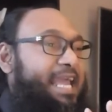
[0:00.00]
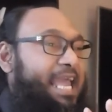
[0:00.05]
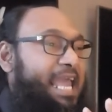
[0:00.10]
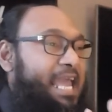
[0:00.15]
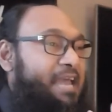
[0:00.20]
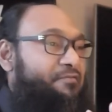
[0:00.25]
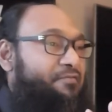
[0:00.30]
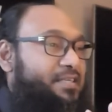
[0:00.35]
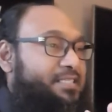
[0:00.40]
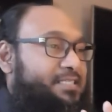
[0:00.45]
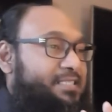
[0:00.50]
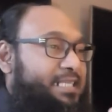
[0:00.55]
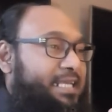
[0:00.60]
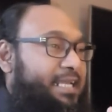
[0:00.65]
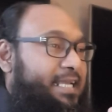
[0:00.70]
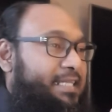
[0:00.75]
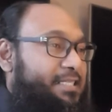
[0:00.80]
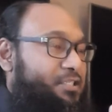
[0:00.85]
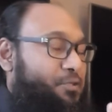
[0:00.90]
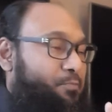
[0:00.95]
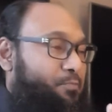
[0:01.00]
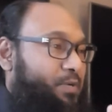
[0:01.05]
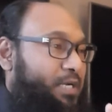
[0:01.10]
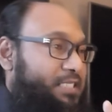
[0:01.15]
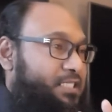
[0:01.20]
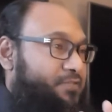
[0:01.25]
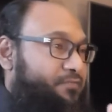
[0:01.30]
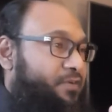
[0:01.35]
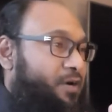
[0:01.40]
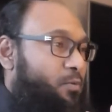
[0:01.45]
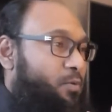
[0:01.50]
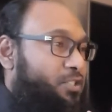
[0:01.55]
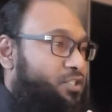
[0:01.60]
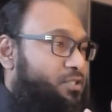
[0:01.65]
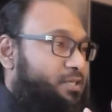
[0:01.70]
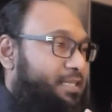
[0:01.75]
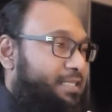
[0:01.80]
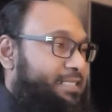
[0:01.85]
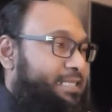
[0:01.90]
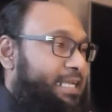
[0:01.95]
ever seeking to press forward
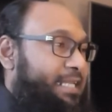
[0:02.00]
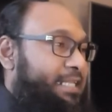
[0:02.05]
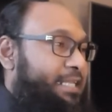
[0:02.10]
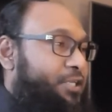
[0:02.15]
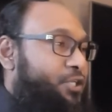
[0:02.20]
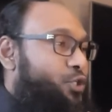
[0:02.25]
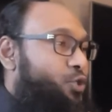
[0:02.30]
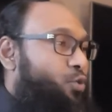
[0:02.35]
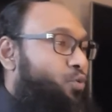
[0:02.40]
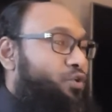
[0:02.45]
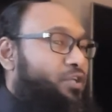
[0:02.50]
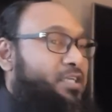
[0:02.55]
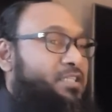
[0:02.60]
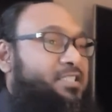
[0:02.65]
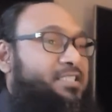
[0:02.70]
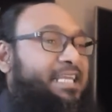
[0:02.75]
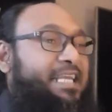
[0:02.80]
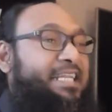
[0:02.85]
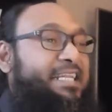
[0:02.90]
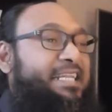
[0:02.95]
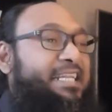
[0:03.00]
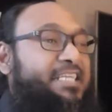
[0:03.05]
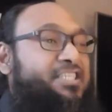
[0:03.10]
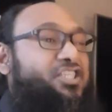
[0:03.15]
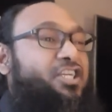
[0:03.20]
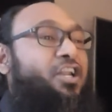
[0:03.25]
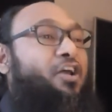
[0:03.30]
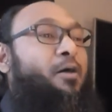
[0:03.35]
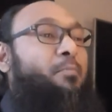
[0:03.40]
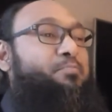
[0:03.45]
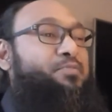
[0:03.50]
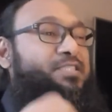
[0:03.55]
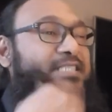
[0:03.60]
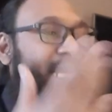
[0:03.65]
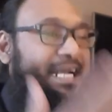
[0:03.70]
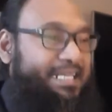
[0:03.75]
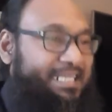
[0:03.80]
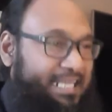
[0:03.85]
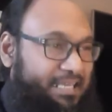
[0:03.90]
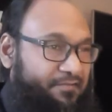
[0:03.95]
to attain the union's initial
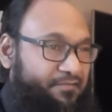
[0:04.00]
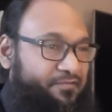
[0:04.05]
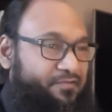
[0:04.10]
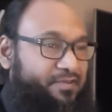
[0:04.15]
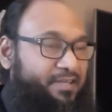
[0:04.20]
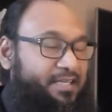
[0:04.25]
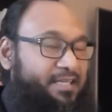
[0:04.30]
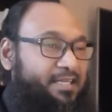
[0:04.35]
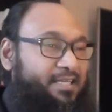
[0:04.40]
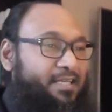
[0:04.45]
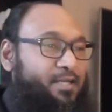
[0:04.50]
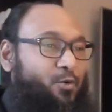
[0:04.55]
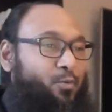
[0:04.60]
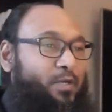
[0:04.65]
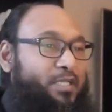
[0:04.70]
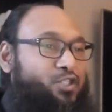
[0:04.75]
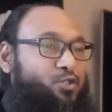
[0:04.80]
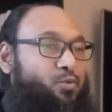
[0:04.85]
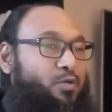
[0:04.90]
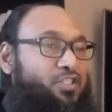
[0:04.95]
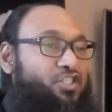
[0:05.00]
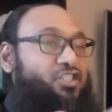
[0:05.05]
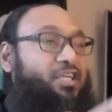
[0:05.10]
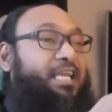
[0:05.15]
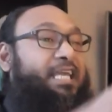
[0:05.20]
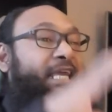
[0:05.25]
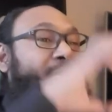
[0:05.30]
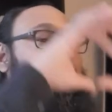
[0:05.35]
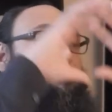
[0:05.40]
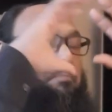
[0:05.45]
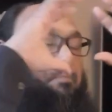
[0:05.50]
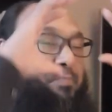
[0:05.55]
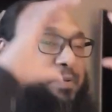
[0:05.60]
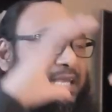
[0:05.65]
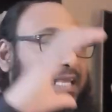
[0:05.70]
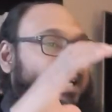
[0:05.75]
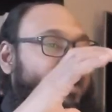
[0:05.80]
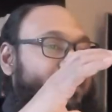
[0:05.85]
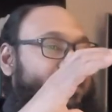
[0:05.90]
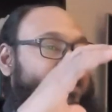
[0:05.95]
objective, which was to keep
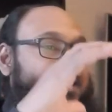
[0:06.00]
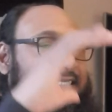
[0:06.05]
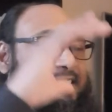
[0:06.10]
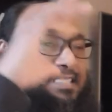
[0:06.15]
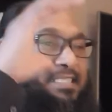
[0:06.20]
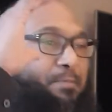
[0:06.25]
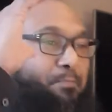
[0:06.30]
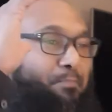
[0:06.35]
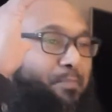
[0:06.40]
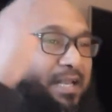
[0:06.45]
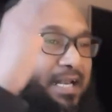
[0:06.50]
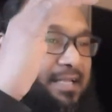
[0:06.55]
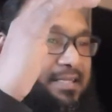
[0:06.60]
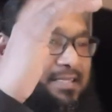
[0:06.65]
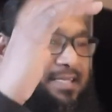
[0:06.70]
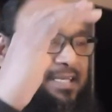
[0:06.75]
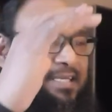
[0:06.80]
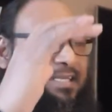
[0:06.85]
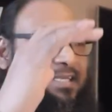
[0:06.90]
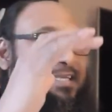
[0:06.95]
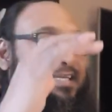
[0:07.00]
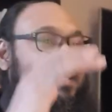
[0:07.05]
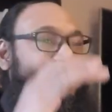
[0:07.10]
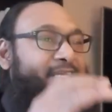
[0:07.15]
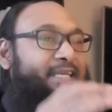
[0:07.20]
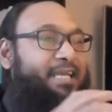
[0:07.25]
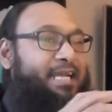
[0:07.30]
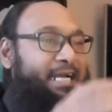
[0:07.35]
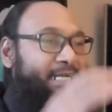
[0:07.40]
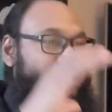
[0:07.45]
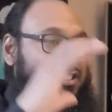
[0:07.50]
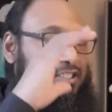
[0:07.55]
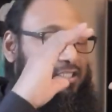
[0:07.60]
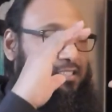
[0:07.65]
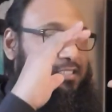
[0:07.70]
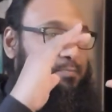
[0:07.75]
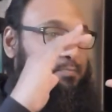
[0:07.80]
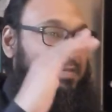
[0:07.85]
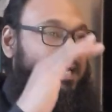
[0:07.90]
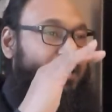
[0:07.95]
peace and stability and to
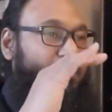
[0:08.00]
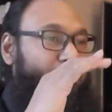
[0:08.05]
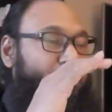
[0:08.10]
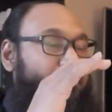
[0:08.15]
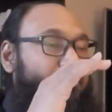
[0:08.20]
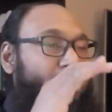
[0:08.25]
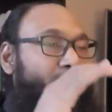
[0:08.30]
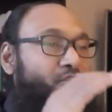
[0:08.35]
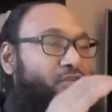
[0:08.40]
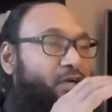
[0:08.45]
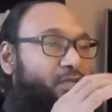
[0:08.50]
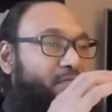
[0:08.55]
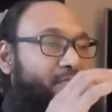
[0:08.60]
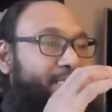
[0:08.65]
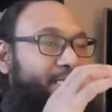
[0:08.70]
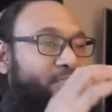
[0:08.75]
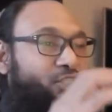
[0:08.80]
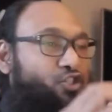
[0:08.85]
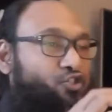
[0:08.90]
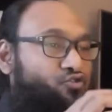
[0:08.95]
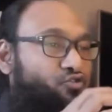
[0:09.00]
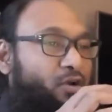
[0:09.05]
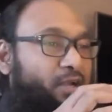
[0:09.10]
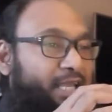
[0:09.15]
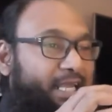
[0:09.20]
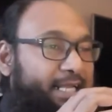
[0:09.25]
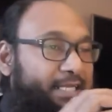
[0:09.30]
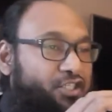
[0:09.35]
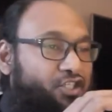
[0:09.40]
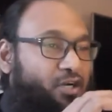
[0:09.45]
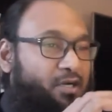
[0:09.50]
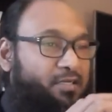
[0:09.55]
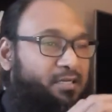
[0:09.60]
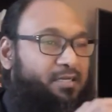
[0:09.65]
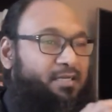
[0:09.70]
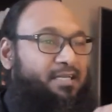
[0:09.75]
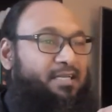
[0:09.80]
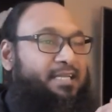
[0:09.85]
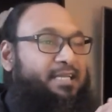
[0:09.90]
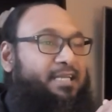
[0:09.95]
let people not destroy each
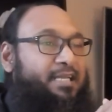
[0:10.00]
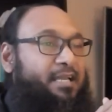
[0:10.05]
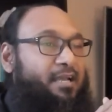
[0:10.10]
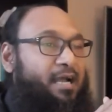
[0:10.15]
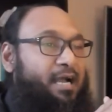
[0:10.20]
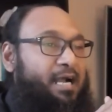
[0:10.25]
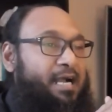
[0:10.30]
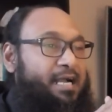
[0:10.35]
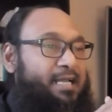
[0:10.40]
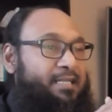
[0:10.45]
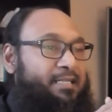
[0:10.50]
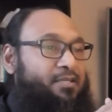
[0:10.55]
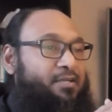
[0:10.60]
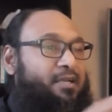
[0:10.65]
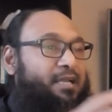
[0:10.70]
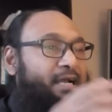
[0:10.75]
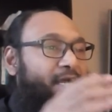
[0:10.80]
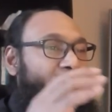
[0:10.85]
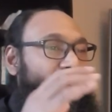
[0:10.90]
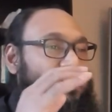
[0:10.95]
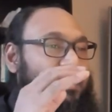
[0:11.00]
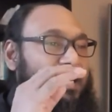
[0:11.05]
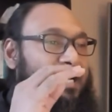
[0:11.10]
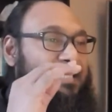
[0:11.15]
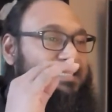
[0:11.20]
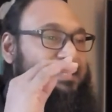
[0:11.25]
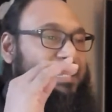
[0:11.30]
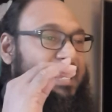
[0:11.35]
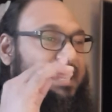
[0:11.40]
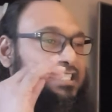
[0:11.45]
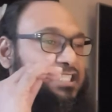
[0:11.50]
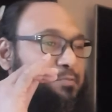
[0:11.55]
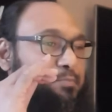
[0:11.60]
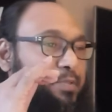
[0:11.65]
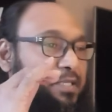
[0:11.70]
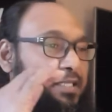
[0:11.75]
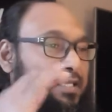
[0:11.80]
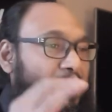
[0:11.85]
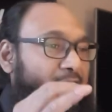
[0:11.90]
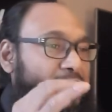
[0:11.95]
other, and as
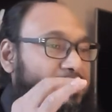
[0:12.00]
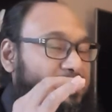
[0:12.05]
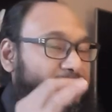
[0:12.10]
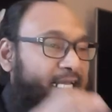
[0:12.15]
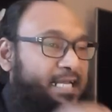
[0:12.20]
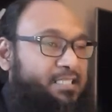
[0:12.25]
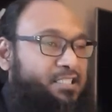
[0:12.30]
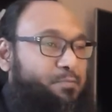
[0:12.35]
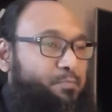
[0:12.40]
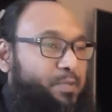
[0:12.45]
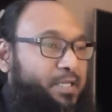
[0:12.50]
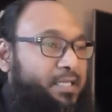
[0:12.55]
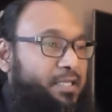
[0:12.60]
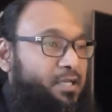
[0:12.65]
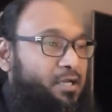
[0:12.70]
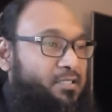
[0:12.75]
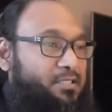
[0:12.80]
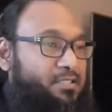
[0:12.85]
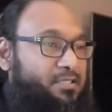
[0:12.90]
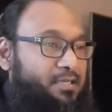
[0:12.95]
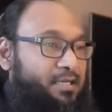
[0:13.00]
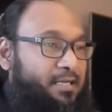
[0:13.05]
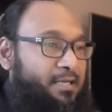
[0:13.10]
expeditious